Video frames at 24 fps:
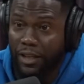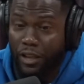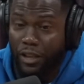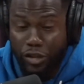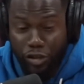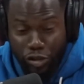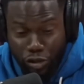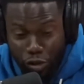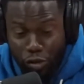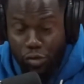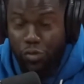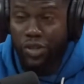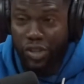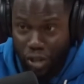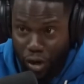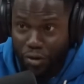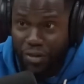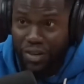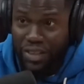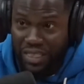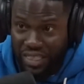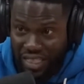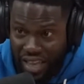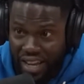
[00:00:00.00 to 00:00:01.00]
do
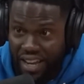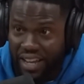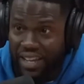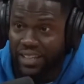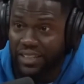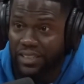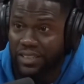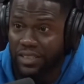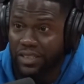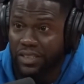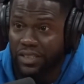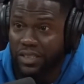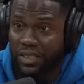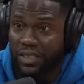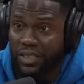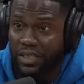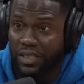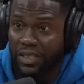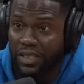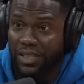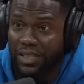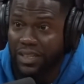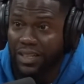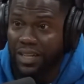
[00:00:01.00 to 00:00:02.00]
certain things
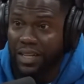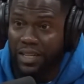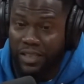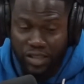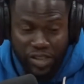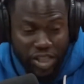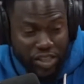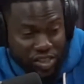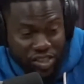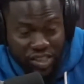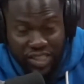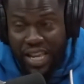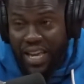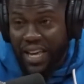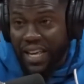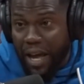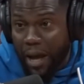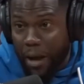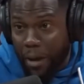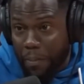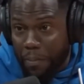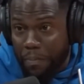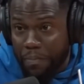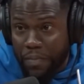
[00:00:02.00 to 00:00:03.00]
to set
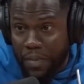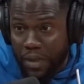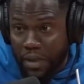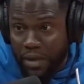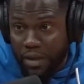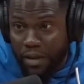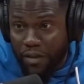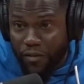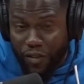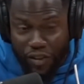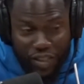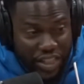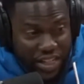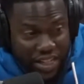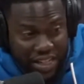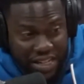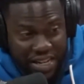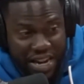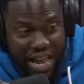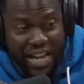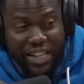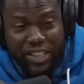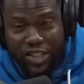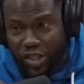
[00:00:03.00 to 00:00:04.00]
up for the
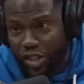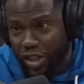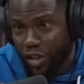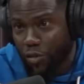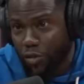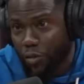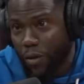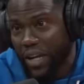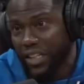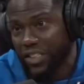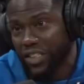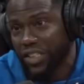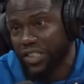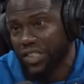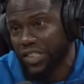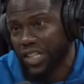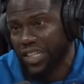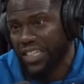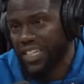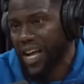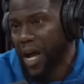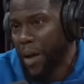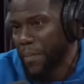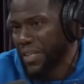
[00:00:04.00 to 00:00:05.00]
next generation to
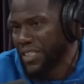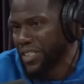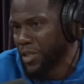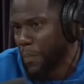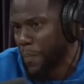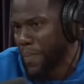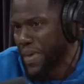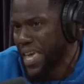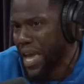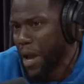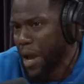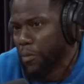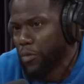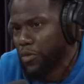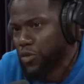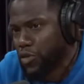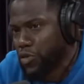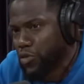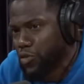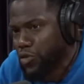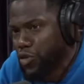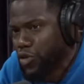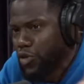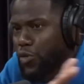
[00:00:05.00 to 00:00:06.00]
come and to be able
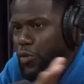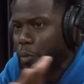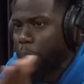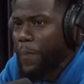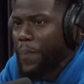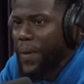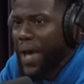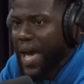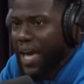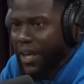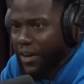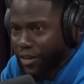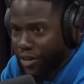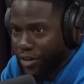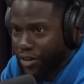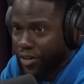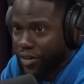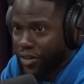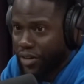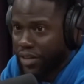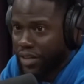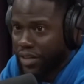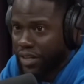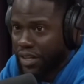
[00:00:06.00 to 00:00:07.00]
to do
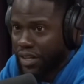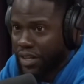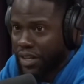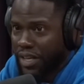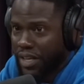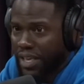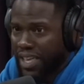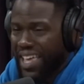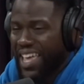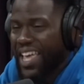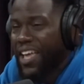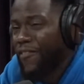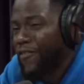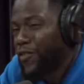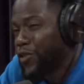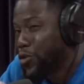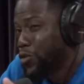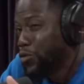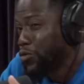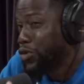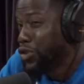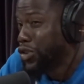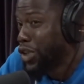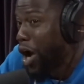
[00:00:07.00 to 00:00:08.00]
better. If
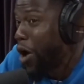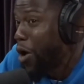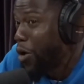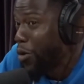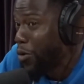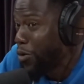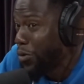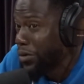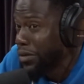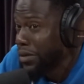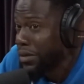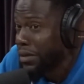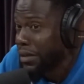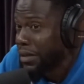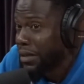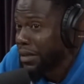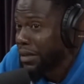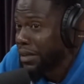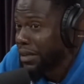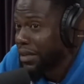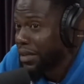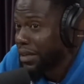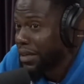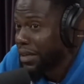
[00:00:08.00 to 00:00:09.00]
you don't,
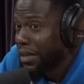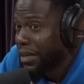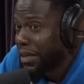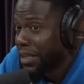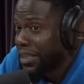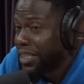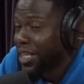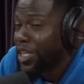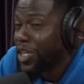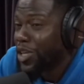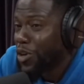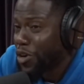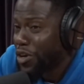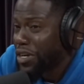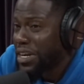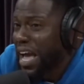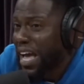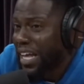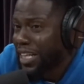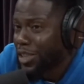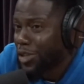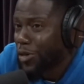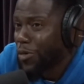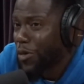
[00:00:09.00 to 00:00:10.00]
then you're
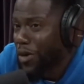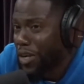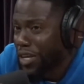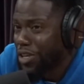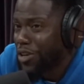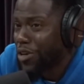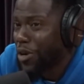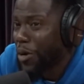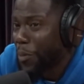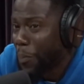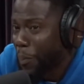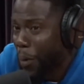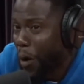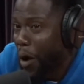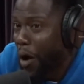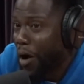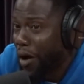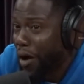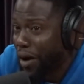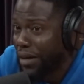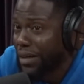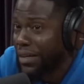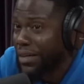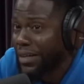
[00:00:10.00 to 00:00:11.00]
not doing your
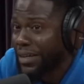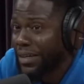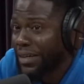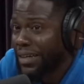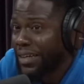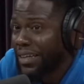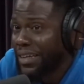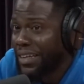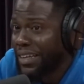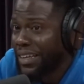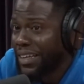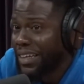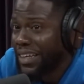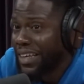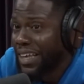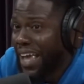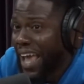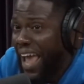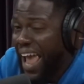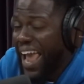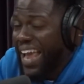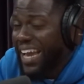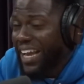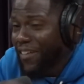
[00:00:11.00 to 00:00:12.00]
part.
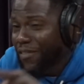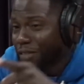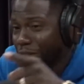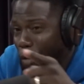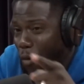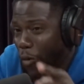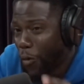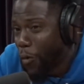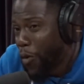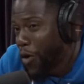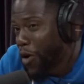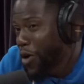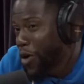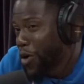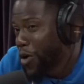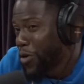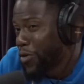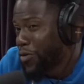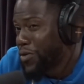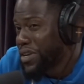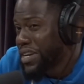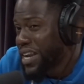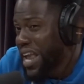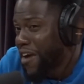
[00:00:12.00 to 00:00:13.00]
And if the
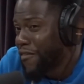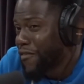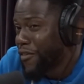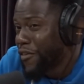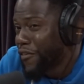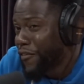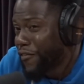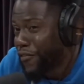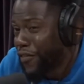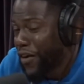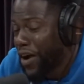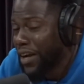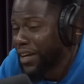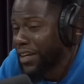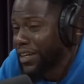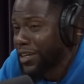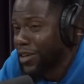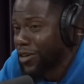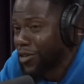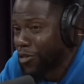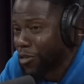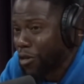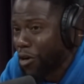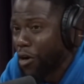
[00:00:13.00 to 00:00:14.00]
world never
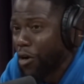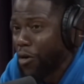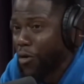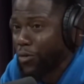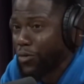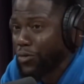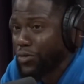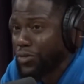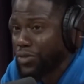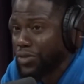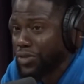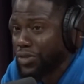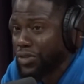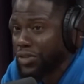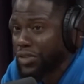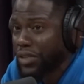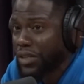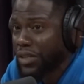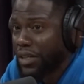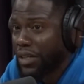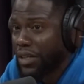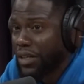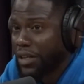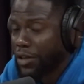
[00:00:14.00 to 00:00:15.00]
fucking grows,
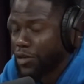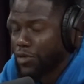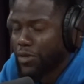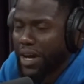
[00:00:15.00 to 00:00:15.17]
you